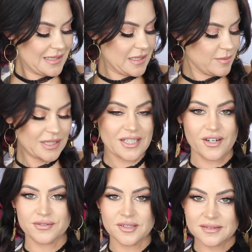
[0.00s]
gotta be
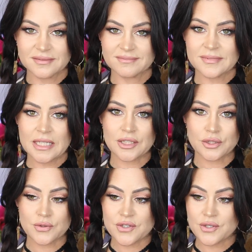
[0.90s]
careful. I'm
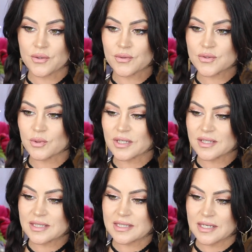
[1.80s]
gonna lose a nose one of
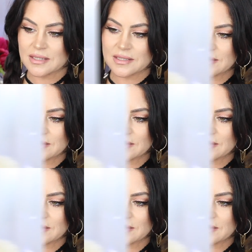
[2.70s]
these days.